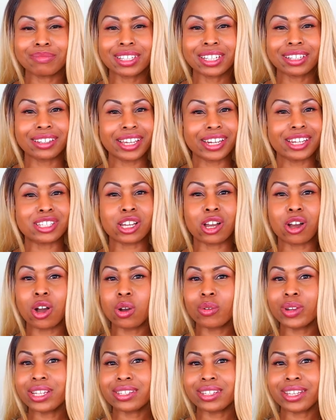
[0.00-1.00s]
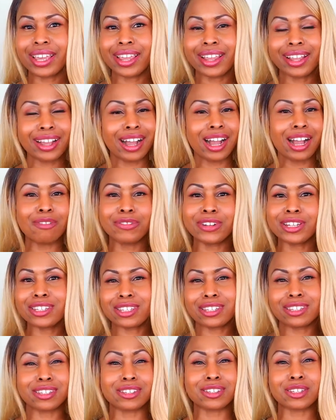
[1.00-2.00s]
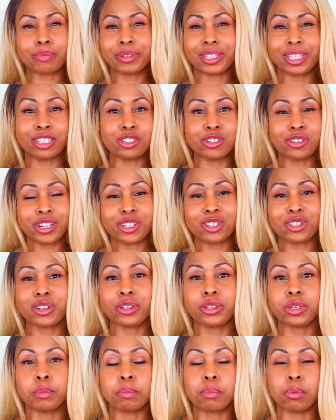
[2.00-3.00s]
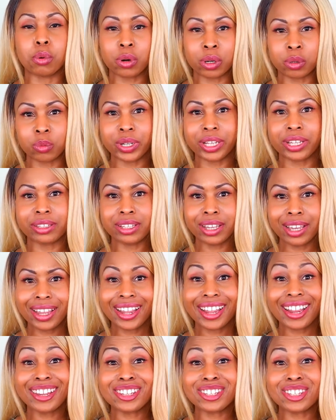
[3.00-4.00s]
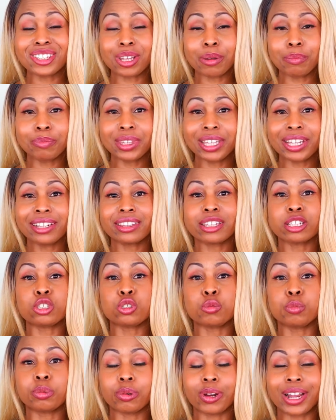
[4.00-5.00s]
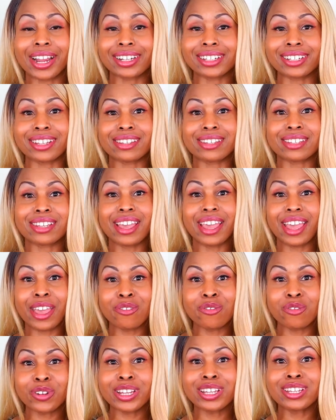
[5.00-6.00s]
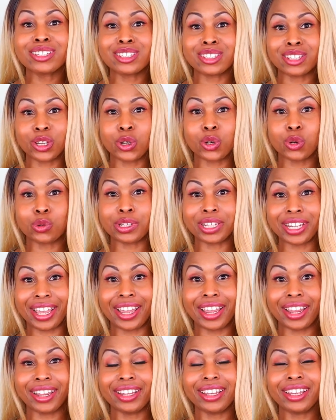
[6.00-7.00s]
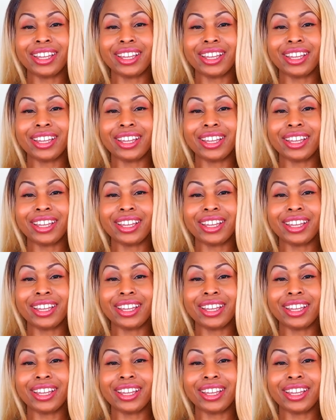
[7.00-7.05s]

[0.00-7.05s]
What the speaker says: Ladies, I always say confidence isn't something that you're necessarily born with. It's something that you practice every single day.